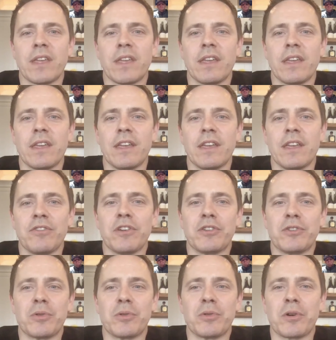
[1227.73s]

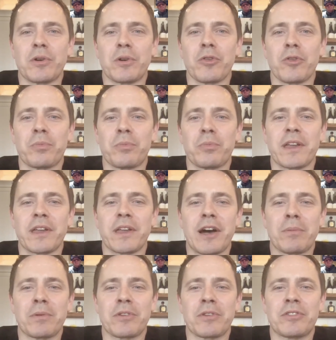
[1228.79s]
individual goals being
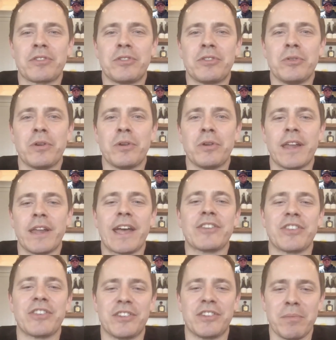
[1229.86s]
accomplished to enhance
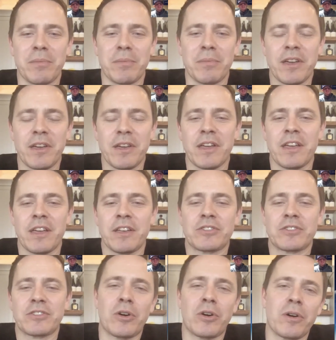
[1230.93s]
the team.
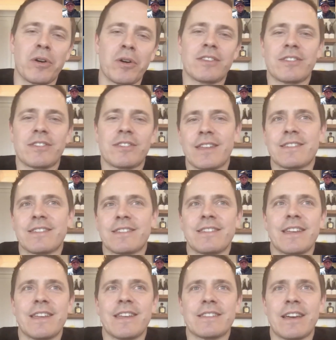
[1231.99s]
So
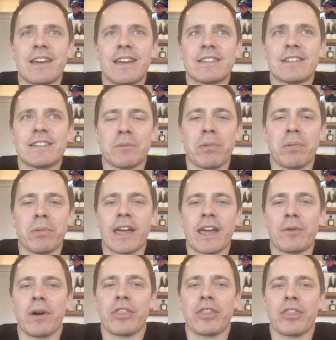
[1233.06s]
it's not just a black
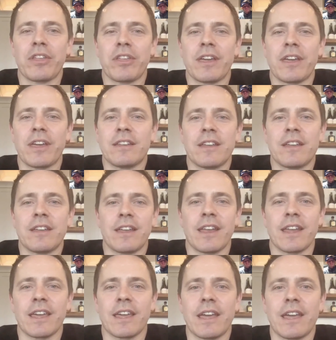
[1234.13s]
and white thing,
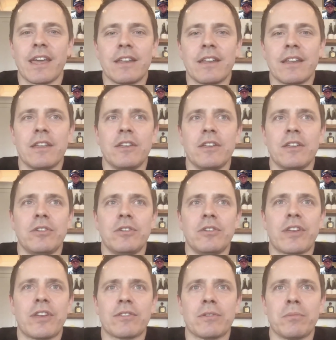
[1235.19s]
and again, you
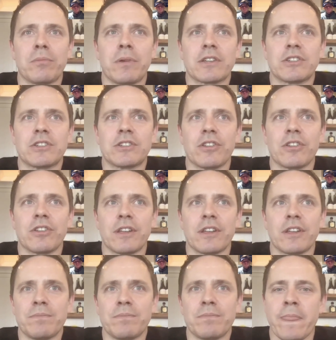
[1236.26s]
just have to make sure that
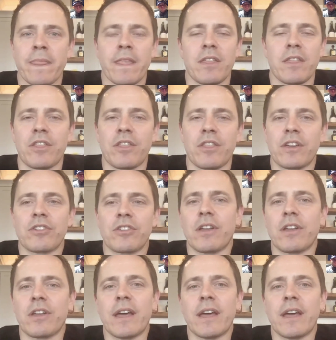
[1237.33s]
things are
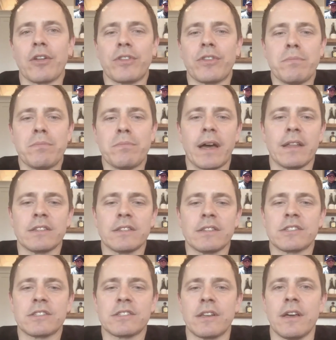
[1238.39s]
in a healthy
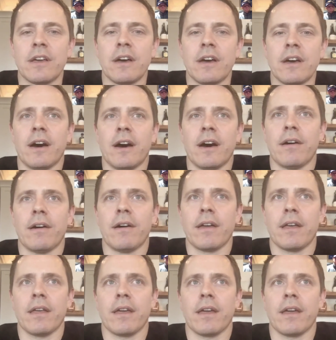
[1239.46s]
balance
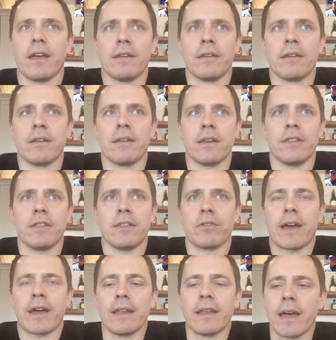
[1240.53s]
and in the
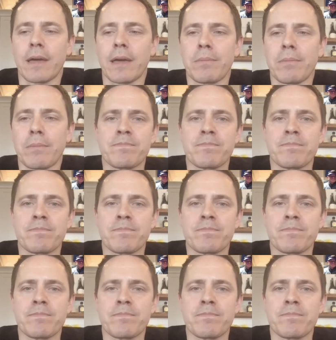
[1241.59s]
right alignment.